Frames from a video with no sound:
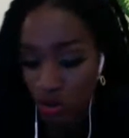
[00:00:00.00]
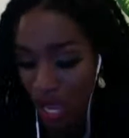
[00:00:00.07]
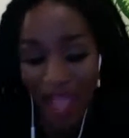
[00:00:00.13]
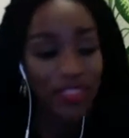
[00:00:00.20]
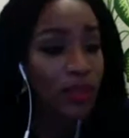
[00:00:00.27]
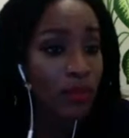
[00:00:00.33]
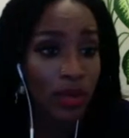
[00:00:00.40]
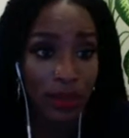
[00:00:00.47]
You
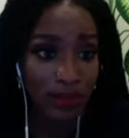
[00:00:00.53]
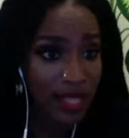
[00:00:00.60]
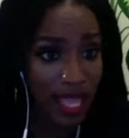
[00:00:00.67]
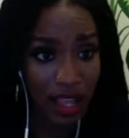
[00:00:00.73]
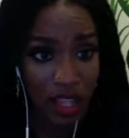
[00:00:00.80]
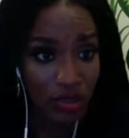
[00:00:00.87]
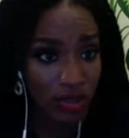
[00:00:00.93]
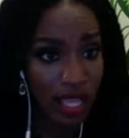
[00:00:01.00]
have to put up
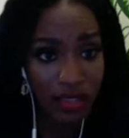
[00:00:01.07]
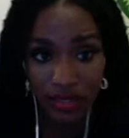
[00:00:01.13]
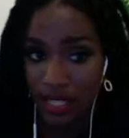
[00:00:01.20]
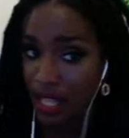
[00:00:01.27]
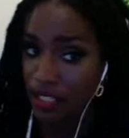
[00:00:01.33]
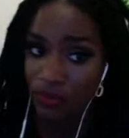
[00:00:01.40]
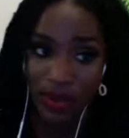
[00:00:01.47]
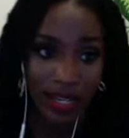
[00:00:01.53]
that
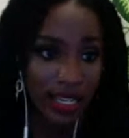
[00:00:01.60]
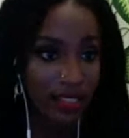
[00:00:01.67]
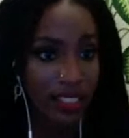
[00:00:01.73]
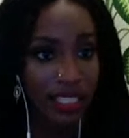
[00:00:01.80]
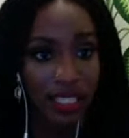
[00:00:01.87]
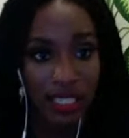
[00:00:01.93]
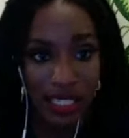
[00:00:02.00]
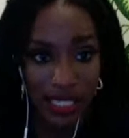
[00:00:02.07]
$100,000 right now to
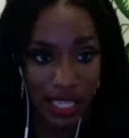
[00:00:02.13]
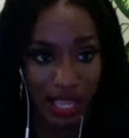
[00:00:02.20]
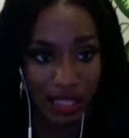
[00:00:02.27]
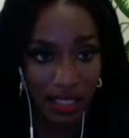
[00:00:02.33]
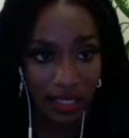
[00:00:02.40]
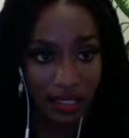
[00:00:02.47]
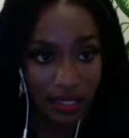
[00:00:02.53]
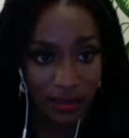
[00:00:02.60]
get in this
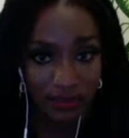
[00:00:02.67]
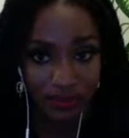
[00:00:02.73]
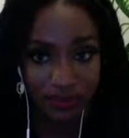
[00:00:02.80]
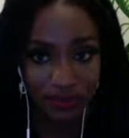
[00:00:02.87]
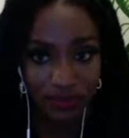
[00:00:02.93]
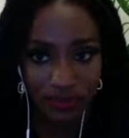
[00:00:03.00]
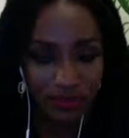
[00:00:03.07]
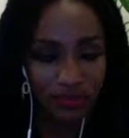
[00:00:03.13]
college.
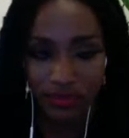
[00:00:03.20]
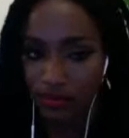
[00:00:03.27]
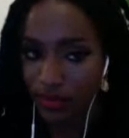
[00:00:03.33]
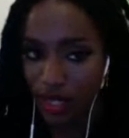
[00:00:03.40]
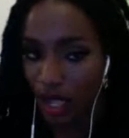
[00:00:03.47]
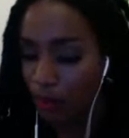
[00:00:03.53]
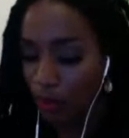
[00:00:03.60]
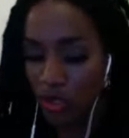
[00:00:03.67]

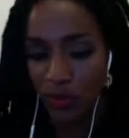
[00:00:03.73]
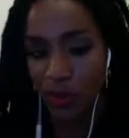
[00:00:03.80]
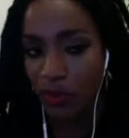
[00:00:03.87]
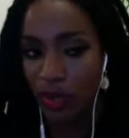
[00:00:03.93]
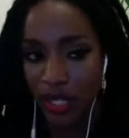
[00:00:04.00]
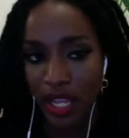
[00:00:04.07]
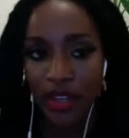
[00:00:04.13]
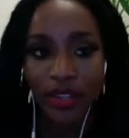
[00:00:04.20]
Most people
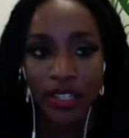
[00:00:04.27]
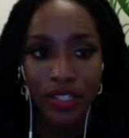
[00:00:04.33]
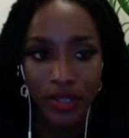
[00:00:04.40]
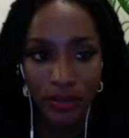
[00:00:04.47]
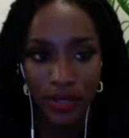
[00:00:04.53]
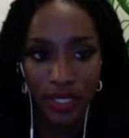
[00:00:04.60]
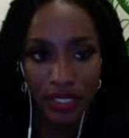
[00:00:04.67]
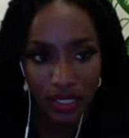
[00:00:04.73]
are not going to
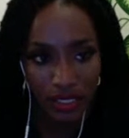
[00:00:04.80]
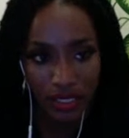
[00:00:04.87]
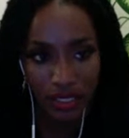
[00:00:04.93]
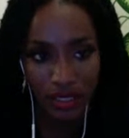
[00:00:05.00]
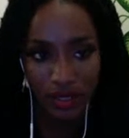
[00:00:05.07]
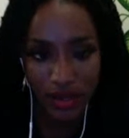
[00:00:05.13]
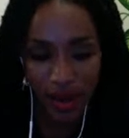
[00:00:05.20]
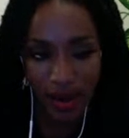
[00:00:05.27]
do it.
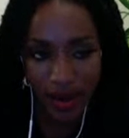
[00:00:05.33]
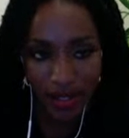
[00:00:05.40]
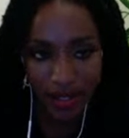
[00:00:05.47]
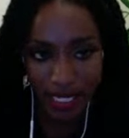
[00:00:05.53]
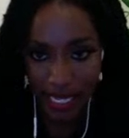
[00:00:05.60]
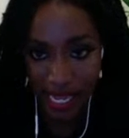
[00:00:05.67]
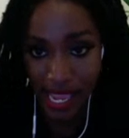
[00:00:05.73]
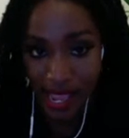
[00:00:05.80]

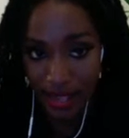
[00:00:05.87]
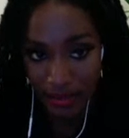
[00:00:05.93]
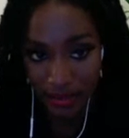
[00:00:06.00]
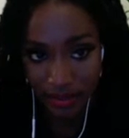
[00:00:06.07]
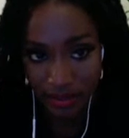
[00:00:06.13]
They can't.